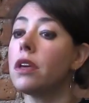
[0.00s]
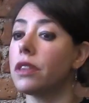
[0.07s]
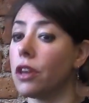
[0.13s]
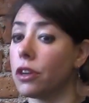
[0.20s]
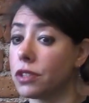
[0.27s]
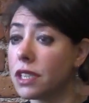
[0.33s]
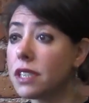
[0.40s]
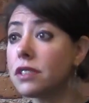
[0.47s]
the
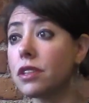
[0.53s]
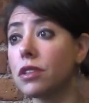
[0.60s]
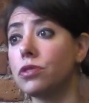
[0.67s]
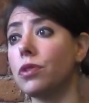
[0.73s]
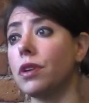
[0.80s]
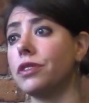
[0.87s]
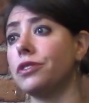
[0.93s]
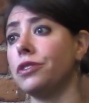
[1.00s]
artistic
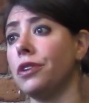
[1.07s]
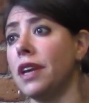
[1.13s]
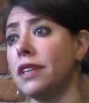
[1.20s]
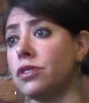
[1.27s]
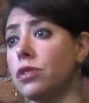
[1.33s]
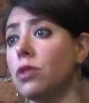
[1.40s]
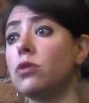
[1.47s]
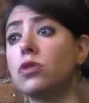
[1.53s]
director,
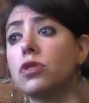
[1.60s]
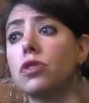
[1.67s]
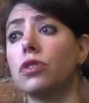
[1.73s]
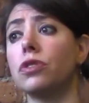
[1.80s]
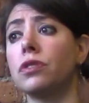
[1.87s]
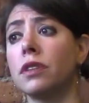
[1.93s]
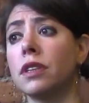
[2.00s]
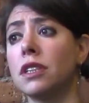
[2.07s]
and so
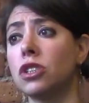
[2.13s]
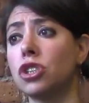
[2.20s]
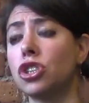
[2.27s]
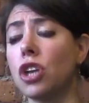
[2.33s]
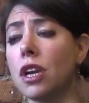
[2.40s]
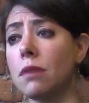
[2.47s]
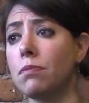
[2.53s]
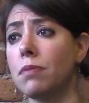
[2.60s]
certainly
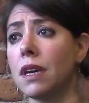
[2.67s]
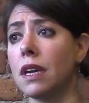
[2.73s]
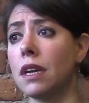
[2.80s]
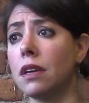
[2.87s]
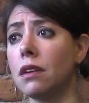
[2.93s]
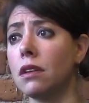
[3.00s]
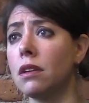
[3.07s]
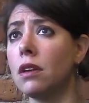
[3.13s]

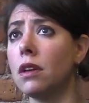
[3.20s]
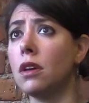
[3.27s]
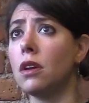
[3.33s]
shaping